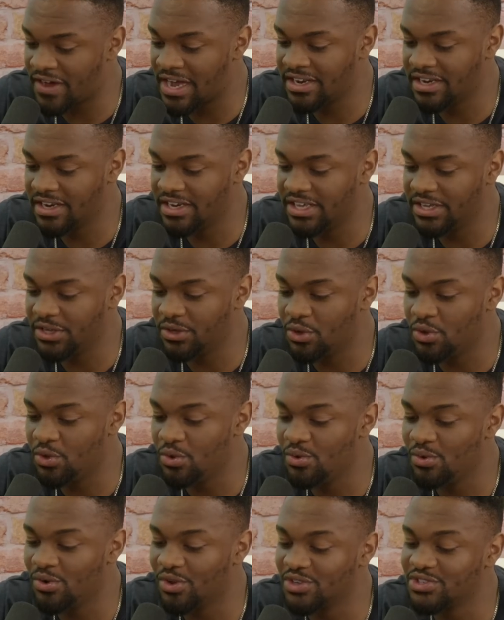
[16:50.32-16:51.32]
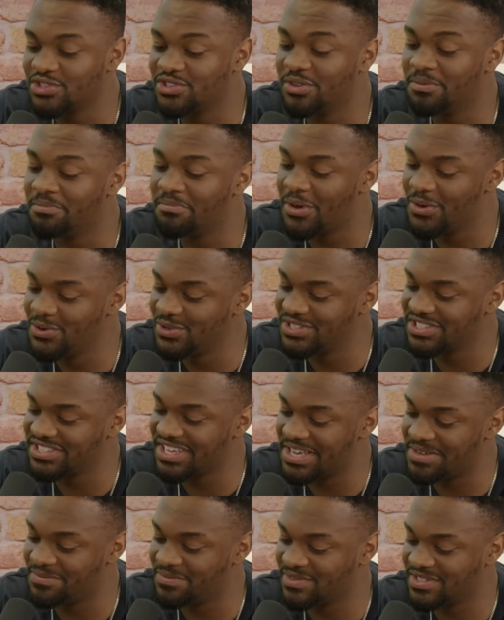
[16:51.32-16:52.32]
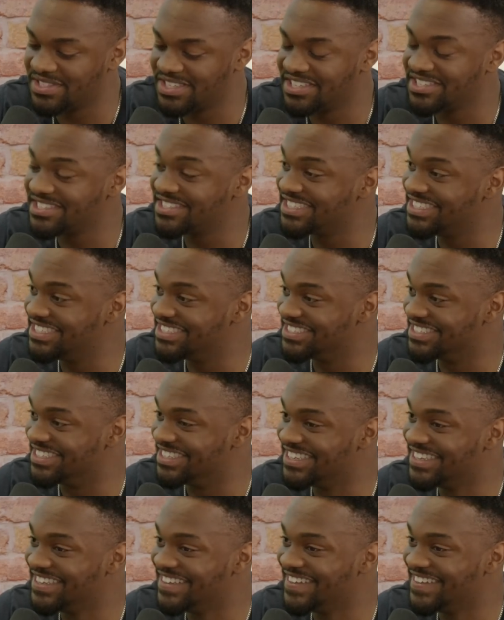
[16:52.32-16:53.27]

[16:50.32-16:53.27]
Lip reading: finally, who lost the most games this season?